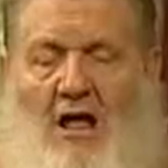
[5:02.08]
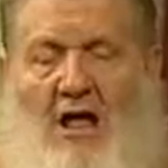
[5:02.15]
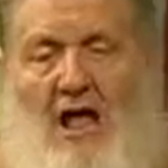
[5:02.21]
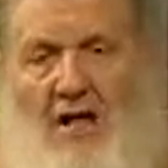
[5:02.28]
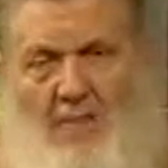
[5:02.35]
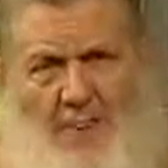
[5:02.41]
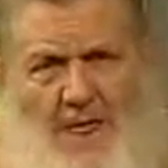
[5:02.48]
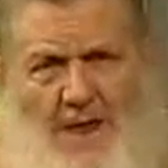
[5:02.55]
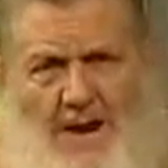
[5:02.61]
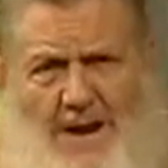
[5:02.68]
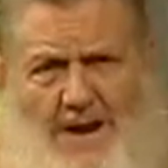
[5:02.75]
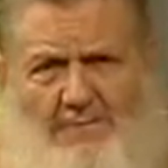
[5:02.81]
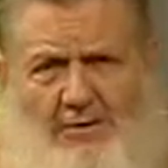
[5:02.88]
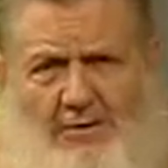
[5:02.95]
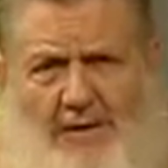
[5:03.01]
And then
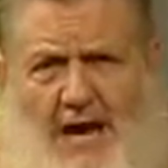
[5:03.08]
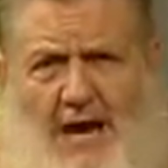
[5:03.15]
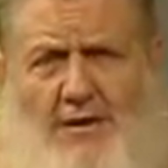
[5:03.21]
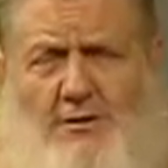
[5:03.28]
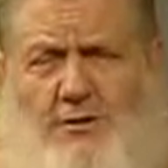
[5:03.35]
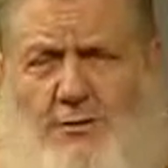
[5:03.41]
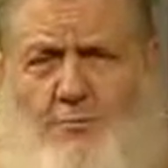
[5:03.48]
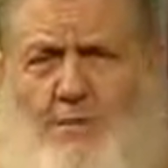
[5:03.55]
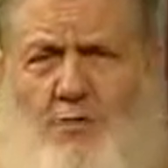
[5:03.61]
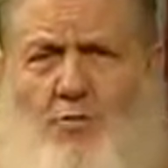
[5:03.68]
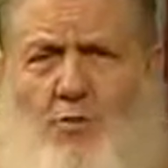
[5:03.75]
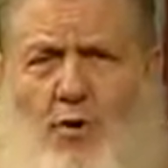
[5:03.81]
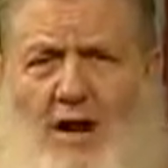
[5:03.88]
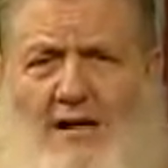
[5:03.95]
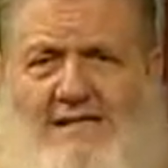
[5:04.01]
after that, to
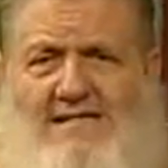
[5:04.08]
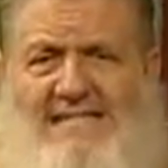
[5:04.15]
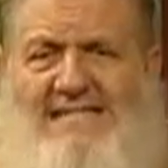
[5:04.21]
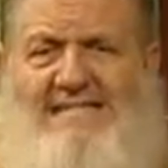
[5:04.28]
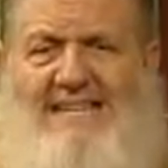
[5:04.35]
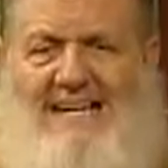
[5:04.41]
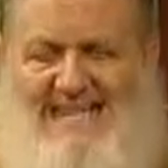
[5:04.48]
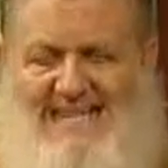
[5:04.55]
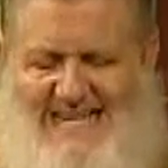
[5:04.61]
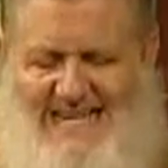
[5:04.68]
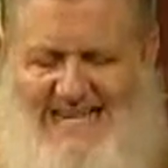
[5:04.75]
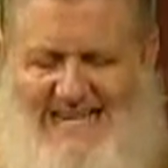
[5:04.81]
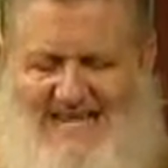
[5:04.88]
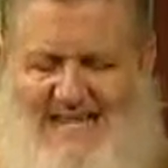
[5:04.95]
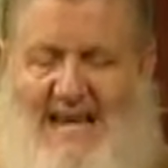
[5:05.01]
memorize these
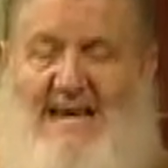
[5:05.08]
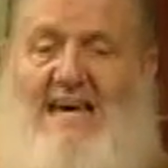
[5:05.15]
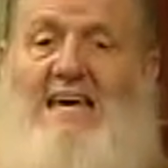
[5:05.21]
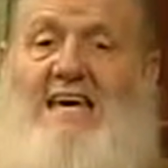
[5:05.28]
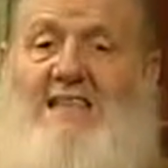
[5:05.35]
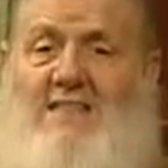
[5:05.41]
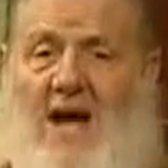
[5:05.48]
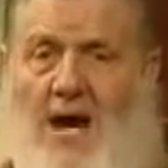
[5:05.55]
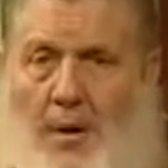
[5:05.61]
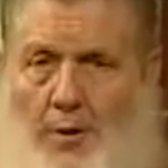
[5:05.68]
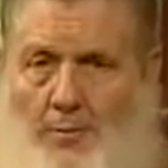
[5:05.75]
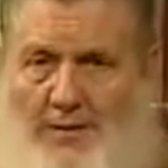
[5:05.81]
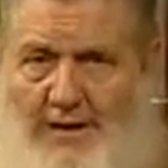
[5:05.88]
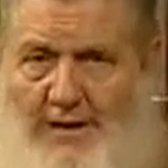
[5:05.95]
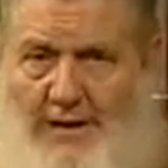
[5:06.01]
hadith in the
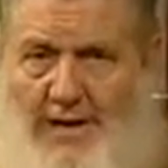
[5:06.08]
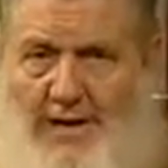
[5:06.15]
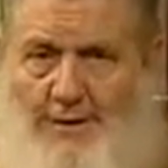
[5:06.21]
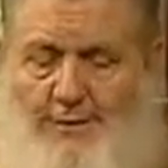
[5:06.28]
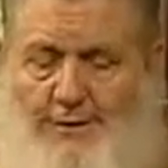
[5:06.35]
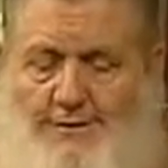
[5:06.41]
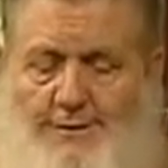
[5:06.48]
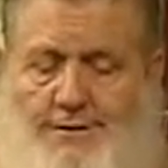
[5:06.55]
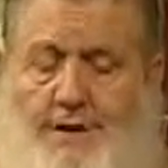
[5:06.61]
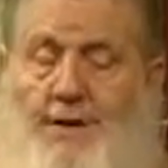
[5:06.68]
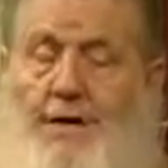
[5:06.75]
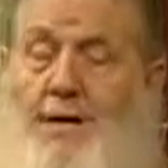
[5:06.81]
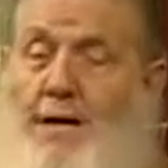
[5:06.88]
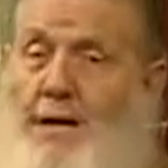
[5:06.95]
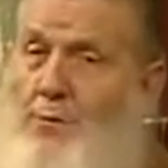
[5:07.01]
Arabic language.
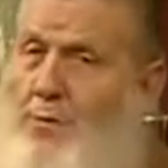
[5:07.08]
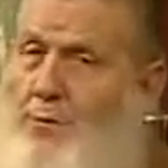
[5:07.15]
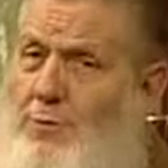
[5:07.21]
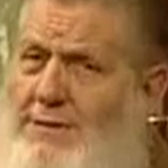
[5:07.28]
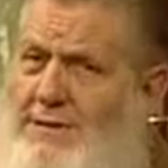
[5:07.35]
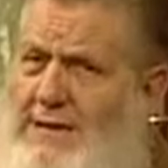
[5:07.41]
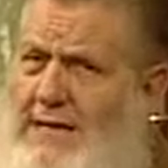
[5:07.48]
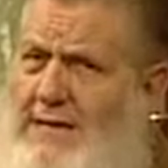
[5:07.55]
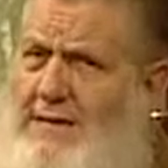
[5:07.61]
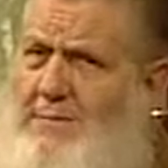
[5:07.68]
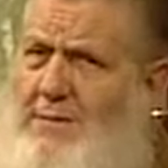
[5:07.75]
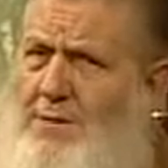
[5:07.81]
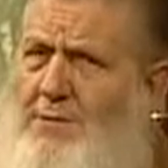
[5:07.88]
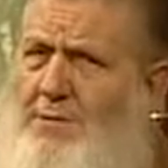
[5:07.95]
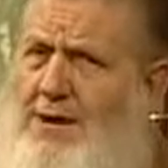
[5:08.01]
And when we say to
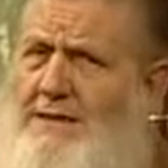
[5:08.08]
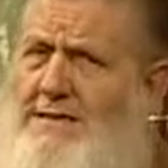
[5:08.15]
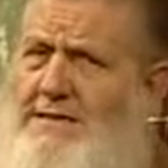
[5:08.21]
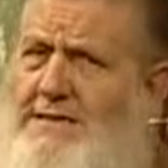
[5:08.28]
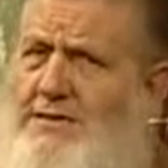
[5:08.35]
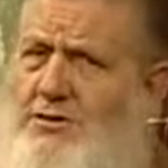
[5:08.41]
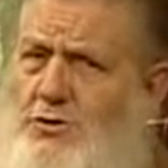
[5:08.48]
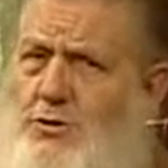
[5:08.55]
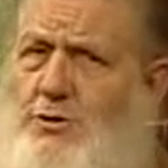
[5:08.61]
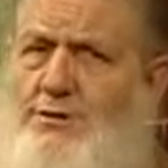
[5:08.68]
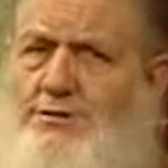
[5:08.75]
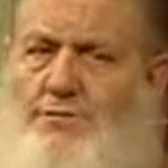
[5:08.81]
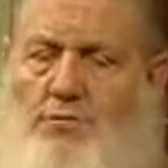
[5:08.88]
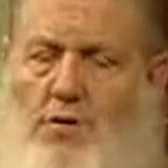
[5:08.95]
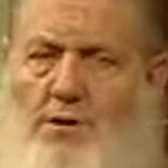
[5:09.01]
memorize these
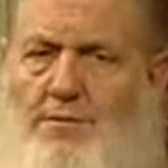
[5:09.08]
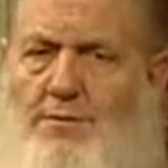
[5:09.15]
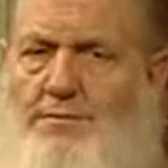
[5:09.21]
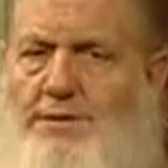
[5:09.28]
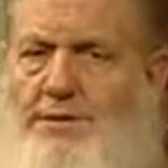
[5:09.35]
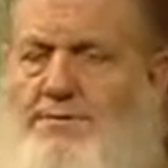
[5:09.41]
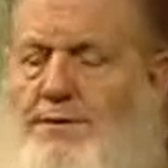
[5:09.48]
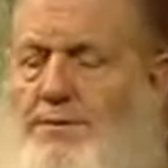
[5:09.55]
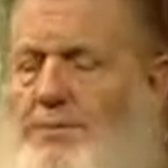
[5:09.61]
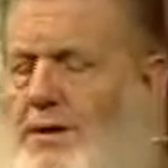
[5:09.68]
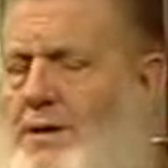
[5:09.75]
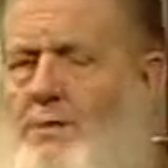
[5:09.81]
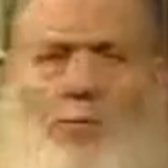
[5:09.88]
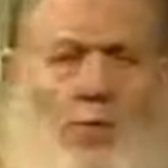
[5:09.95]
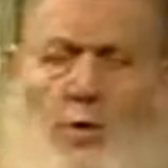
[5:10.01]
stories of Muhammad, peace be
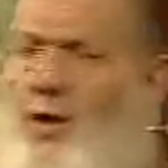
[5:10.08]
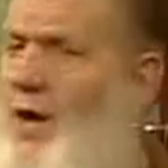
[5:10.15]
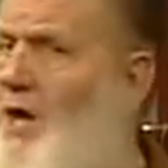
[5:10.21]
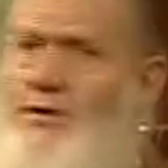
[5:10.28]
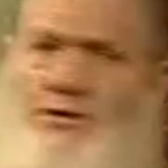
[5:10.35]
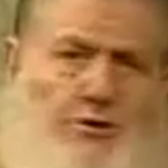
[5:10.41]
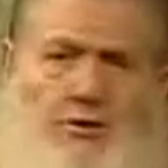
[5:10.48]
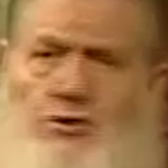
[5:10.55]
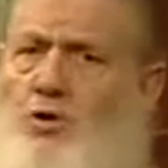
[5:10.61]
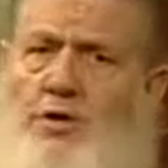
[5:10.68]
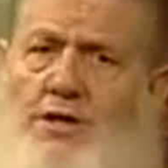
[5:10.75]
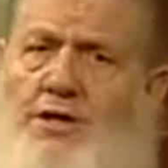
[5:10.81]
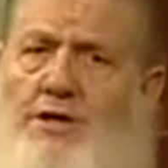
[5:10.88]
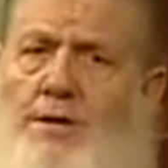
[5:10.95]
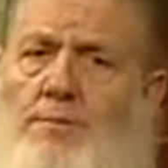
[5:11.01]
upon him, we're not just
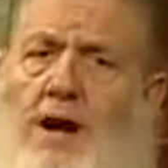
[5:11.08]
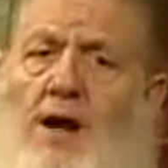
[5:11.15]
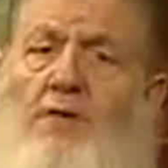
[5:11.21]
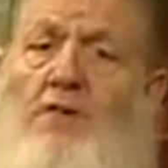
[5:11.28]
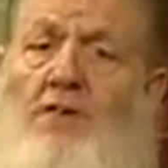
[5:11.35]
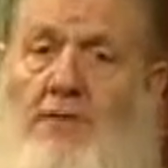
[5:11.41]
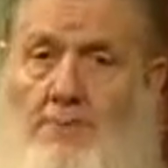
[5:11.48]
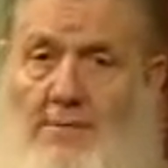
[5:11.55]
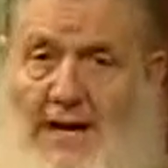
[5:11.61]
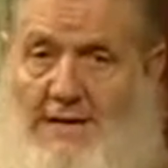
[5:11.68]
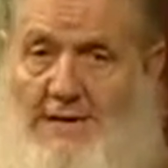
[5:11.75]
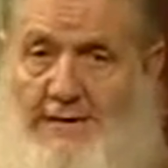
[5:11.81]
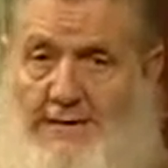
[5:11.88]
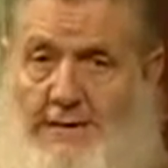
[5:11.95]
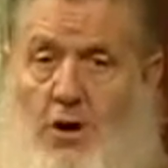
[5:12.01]
talking about the
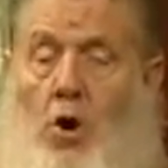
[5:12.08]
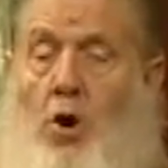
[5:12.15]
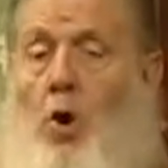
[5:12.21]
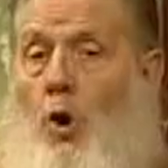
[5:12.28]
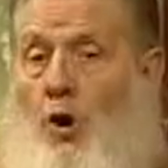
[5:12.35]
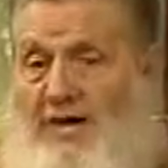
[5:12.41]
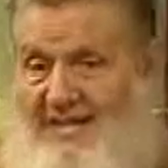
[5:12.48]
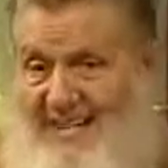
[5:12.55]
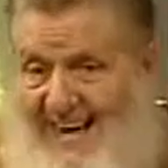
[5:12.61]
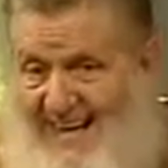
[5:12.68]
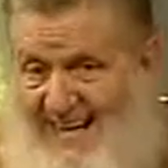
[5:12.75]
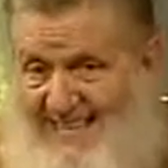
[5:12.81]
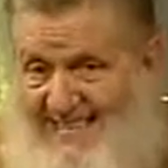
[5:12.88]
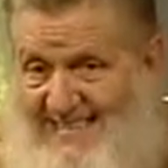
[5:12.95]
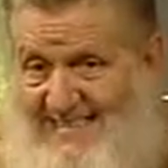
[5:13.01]
matin or
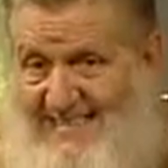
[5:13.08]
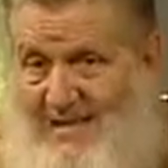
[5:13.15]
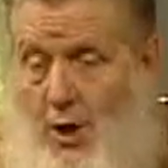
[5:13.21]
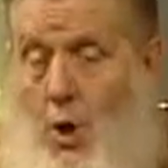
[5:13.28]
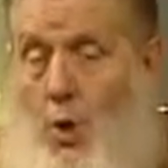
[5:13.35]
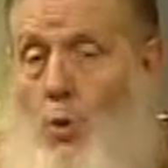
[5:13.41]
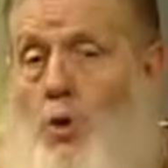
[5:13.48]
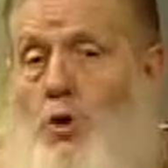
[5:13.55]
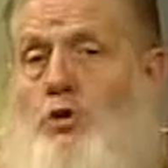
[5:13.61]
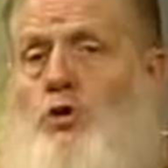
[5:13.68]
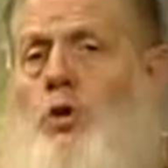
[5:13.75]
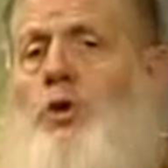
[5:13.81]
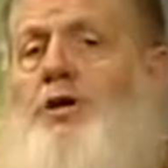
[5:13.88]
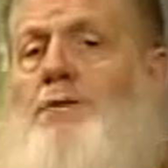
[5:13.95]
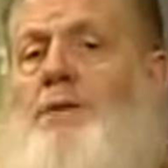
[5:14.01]
text. We're
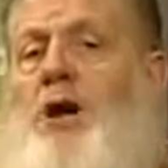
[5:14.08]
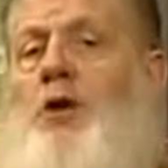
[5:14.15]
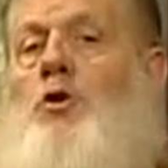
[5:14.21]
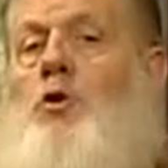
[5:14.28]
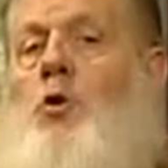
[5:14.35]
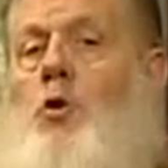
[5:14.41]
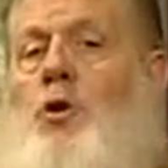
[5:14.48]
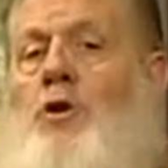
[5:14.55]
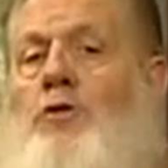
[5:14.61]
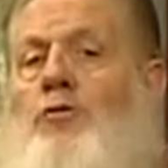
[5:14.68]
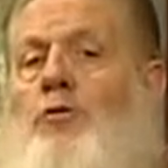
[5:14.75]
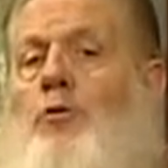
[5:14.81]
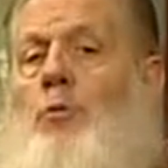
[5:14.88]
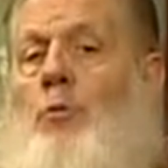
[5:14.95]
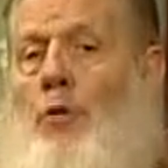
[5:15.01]
talking about knowing
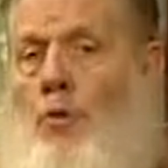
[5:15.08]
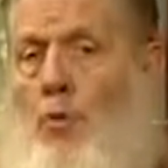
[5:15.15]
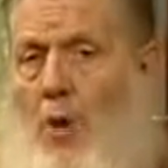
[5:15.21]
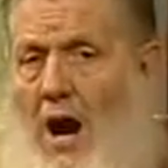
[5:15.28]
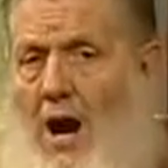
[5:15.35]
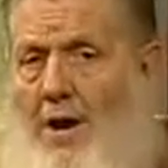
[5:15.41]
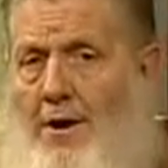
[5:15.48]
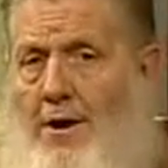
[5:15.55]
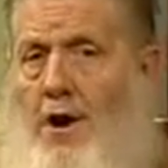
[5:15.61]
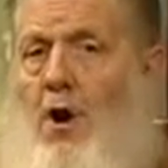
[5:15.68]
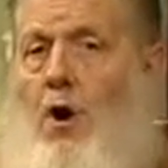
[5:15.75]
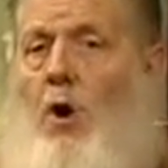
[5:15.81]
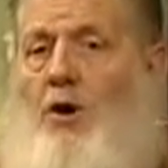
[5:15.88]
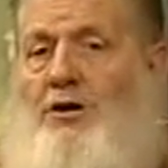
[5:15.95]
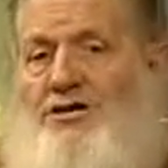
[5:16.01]
the rawaya
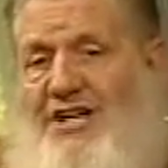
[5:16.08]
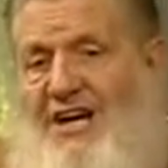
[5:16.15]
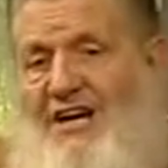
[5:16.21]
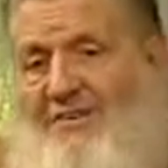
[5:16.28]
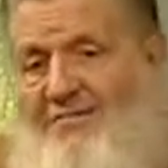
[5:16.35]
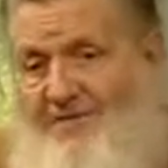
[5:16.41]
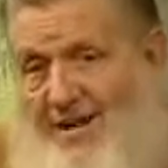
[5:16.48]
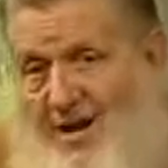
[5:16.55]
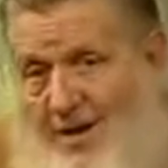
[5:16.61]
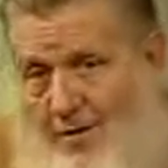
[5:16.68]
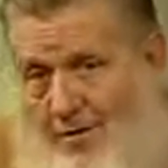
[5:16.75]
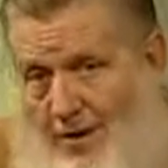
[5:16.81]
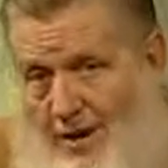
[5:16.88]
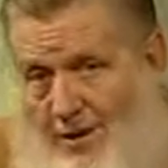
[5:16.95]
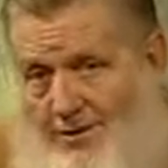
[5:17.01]
or chain of
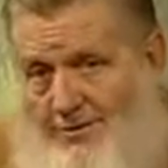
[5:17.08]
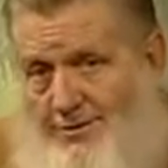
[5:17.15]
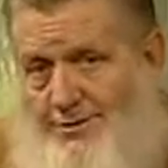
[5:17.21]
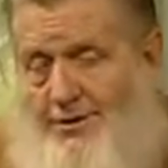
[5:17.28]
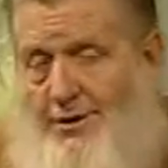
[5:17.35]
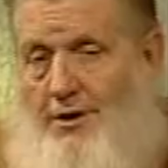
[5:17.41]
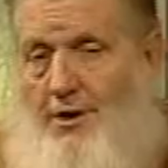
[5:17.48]
narrators.